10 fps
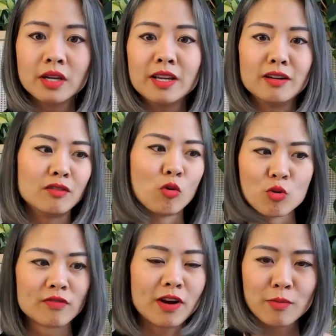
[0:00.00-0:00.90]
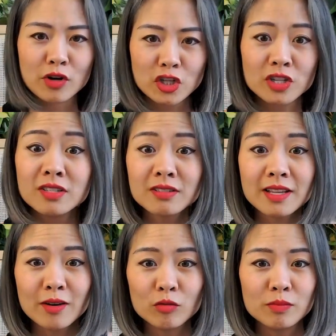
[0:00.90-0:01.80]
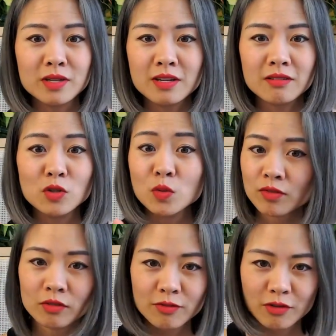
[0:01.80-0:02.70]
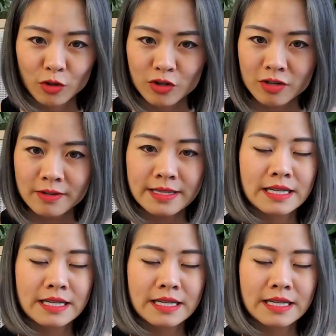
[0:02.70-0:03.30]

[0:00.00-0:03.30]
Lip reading: in an order of operations that would be useful for the learner,